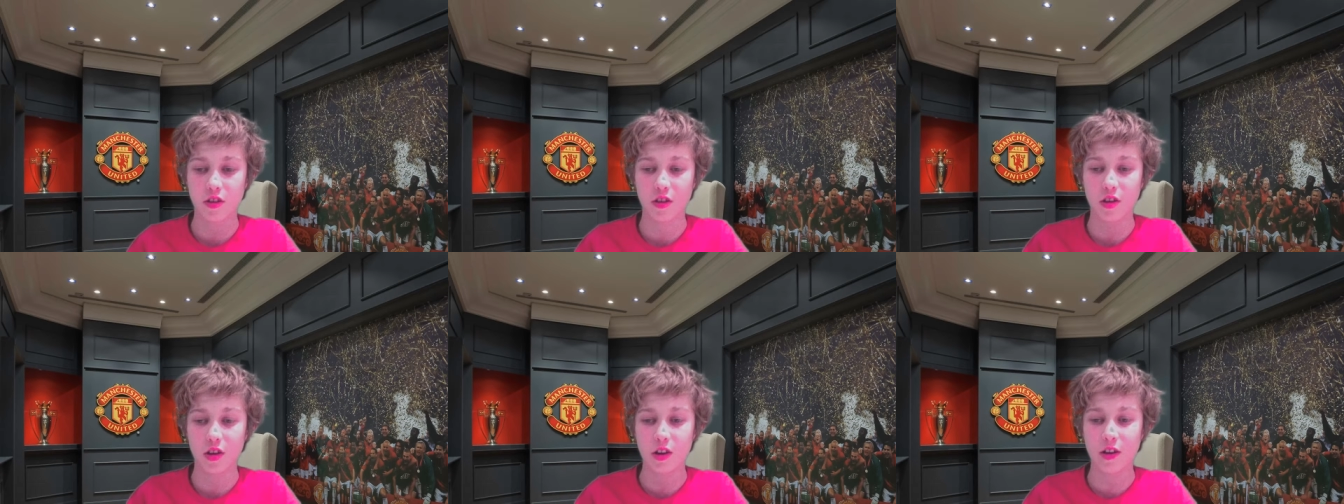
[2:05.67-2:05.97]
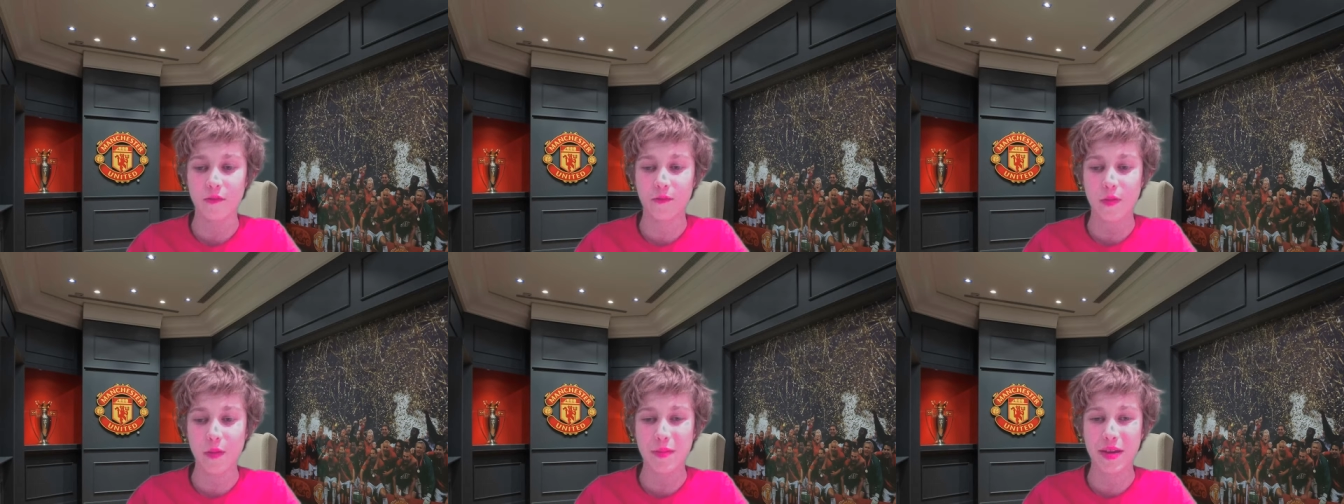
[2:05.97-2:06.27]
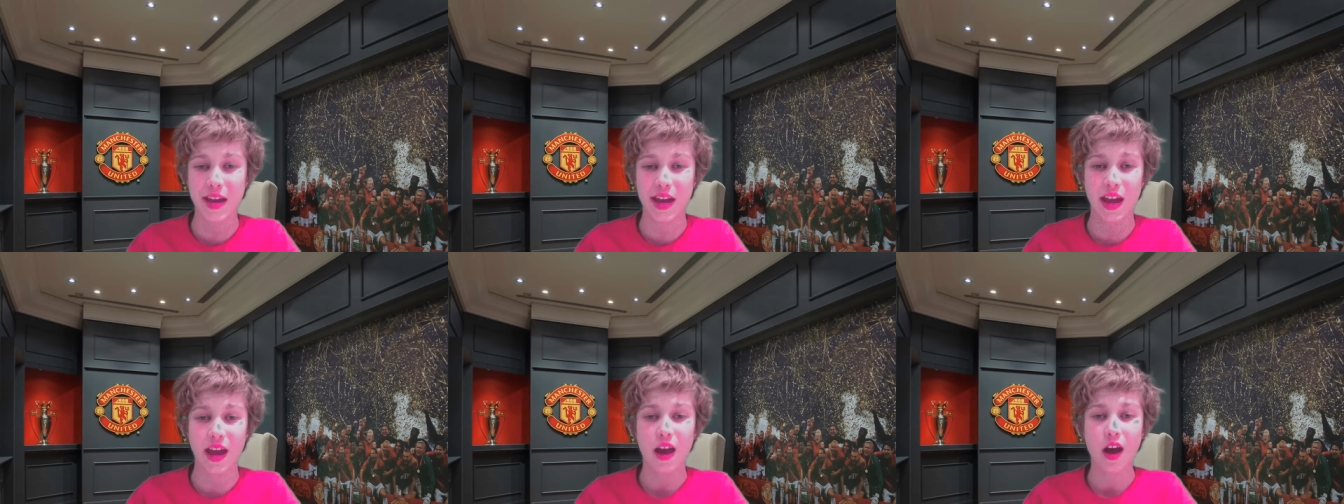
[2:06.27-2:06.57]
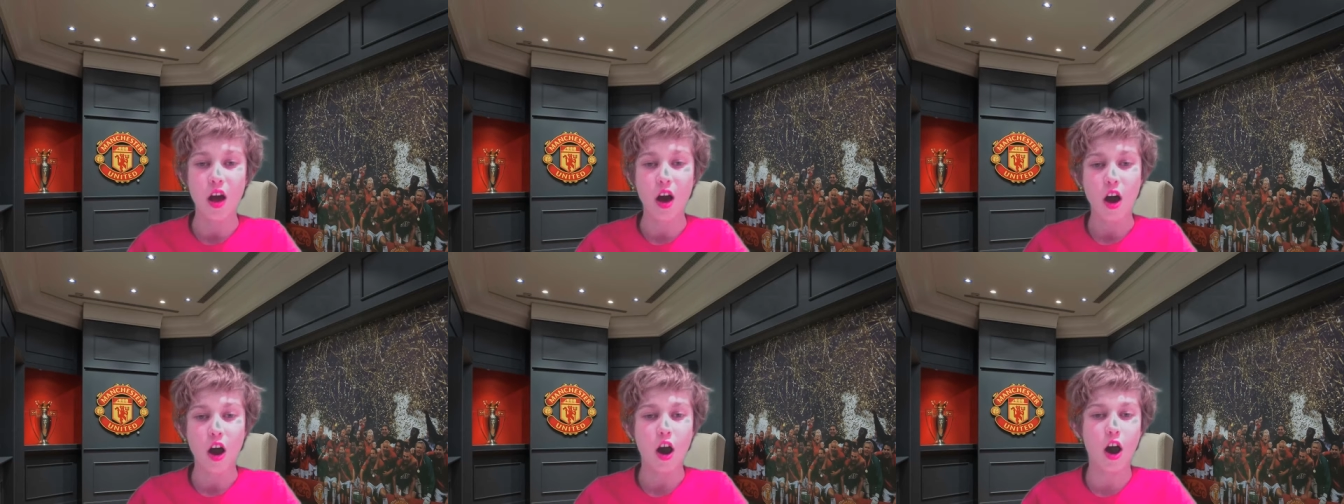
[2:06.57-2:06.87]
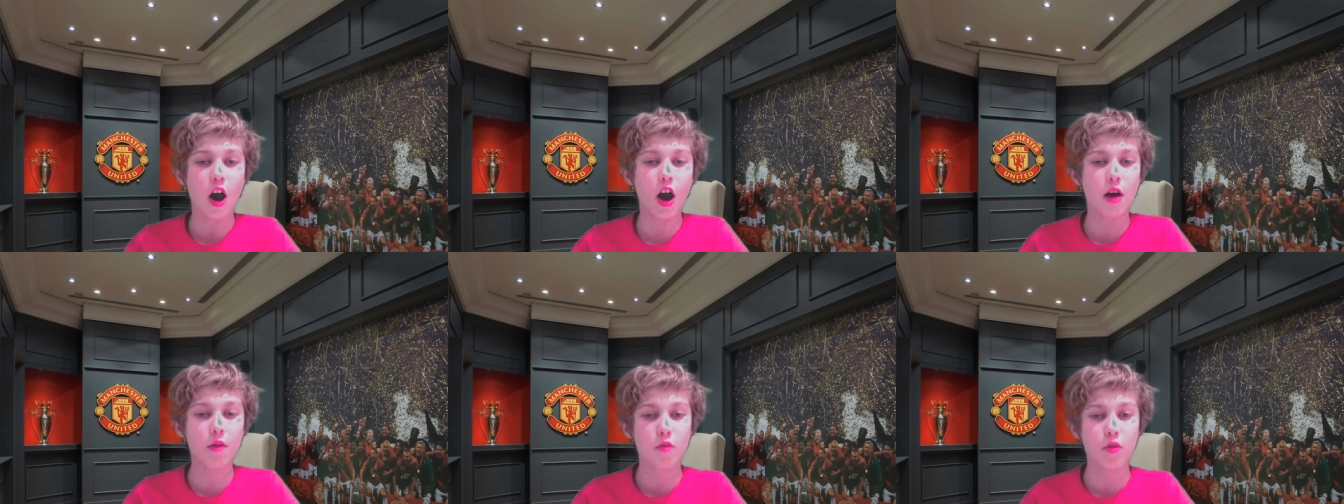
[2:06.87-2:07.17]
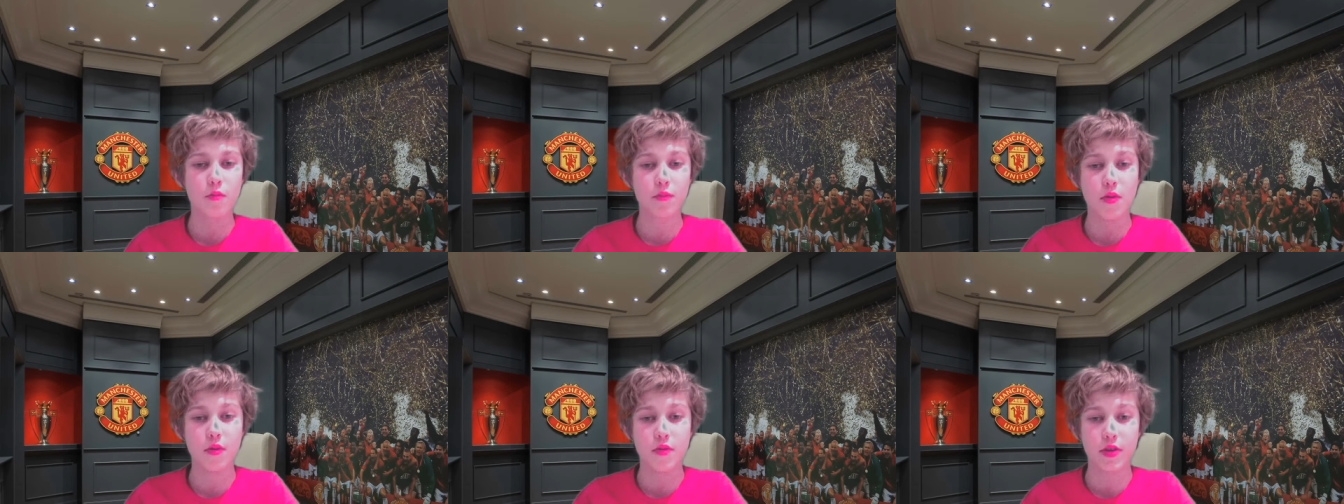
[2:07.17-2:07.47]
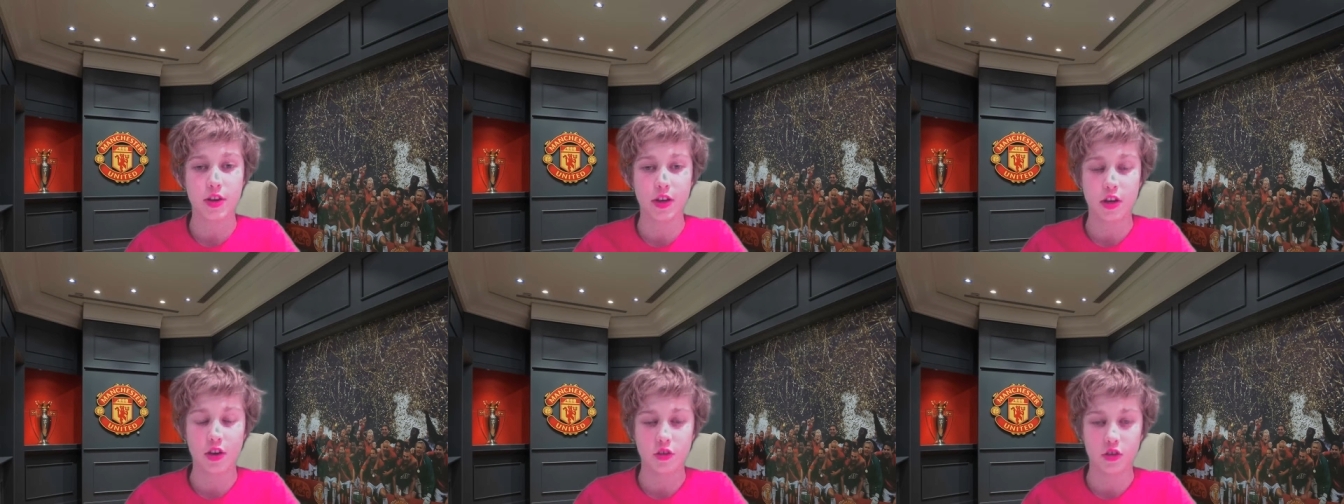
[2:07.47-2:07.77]
Though? Look, for me, I want
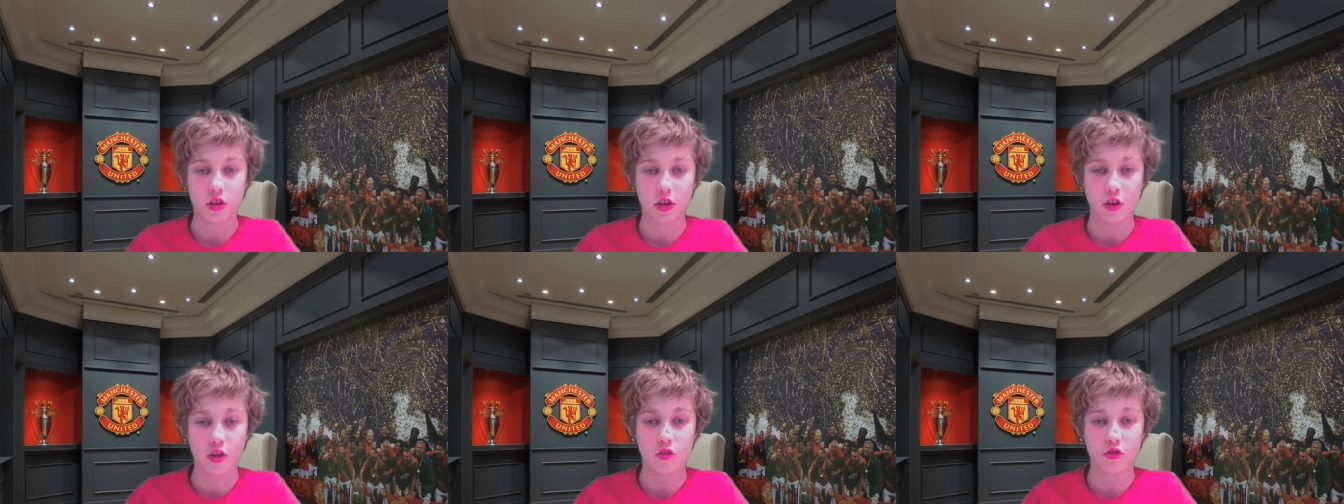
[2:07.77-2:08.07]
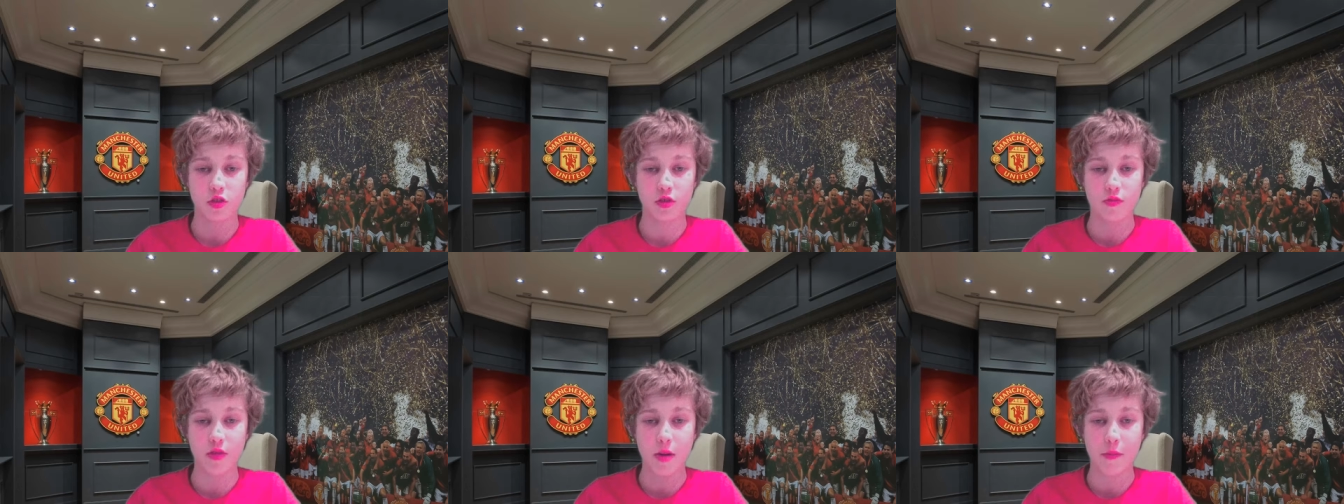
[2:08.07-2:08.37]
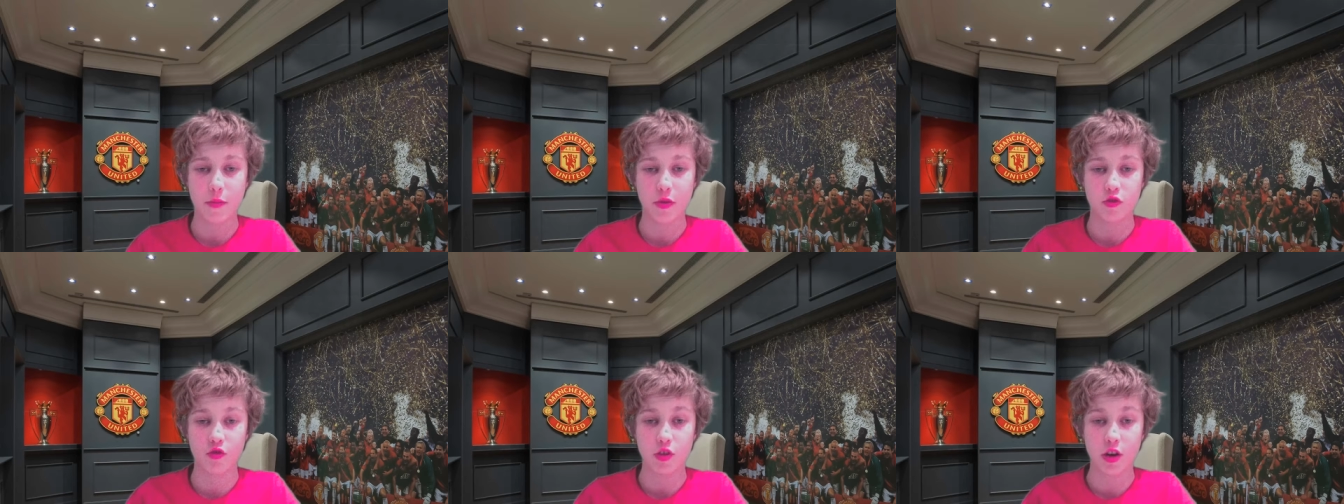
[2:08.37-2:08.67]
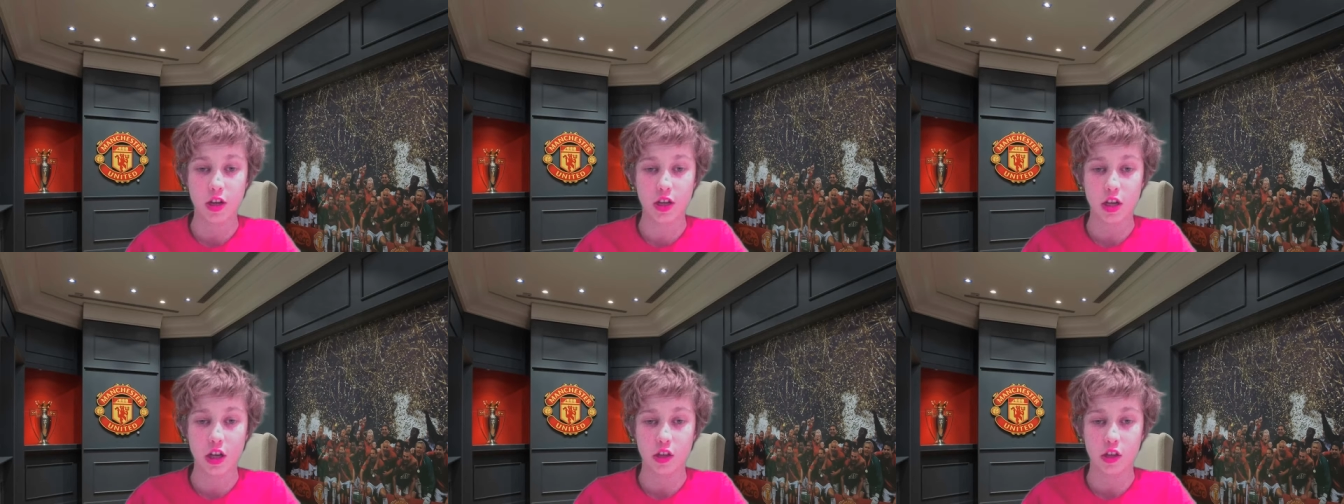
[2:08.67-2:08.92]
Mourinho to go to Real Madrid.